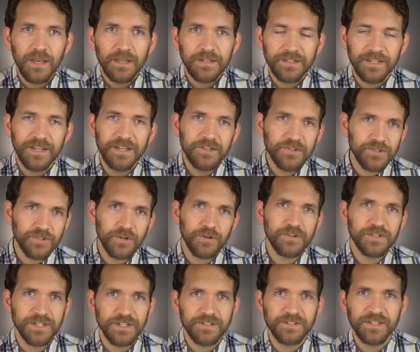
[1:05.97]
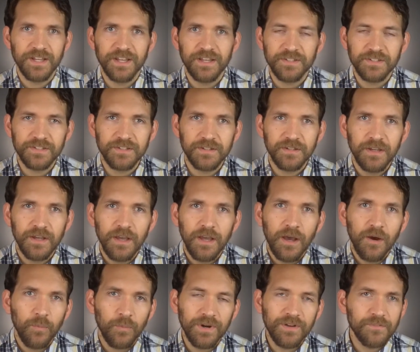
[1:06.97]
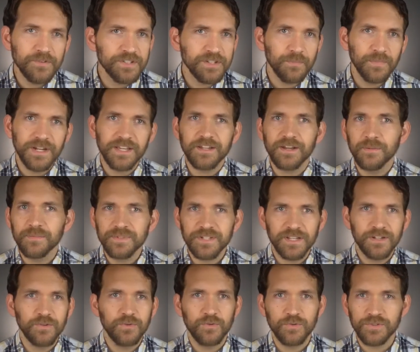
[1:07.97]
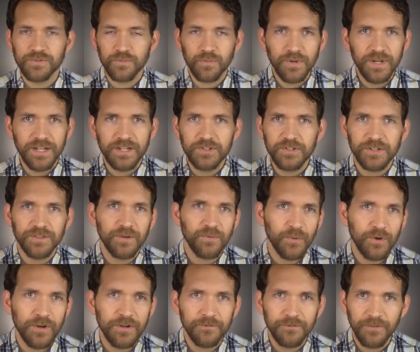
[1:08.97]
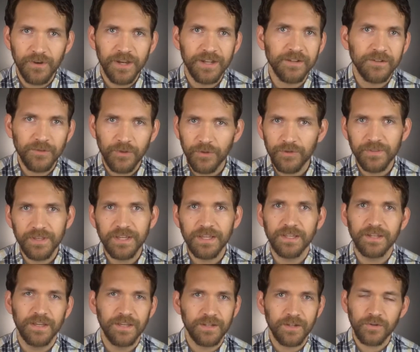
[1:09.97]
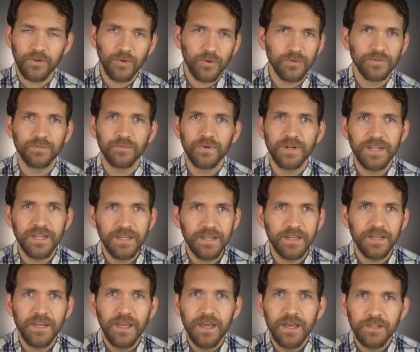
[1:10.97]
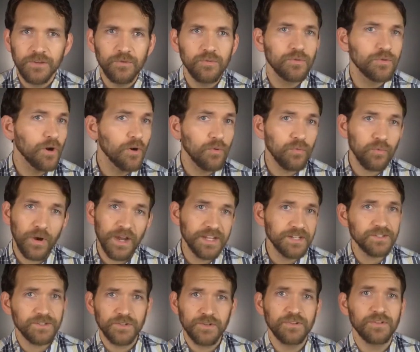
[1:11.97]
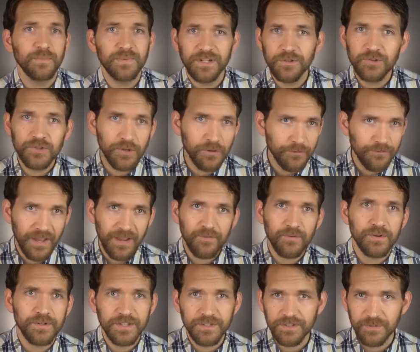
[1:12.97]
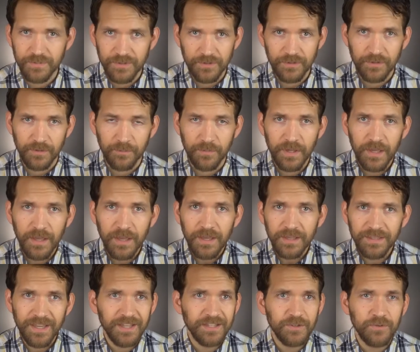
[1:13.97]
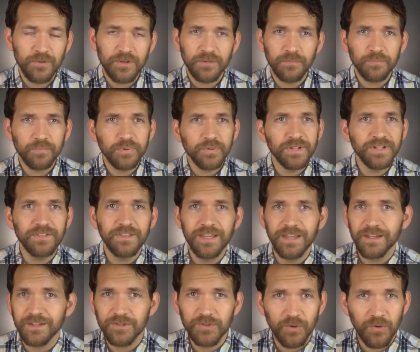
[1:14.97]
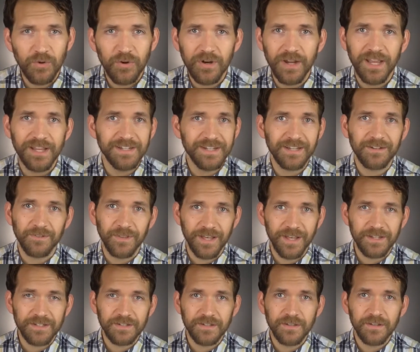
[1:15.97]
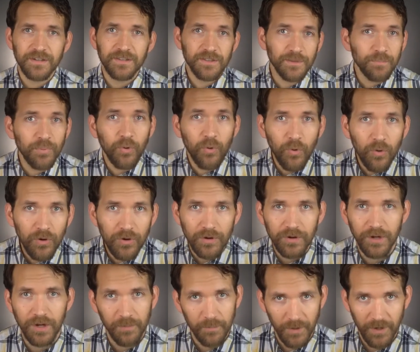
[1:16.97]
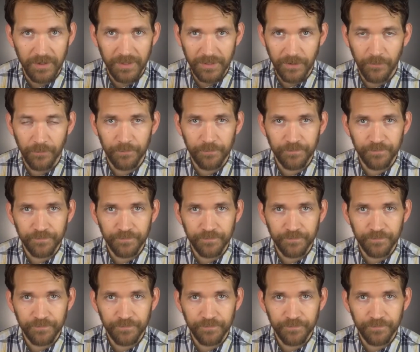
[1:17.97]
To his church, he says, whenever somebody comes in who's rich and they're wearing fine clothing and a gold ring, you go right to them and you show favoritism to them, yet you completely ignore and neglect the poor among you.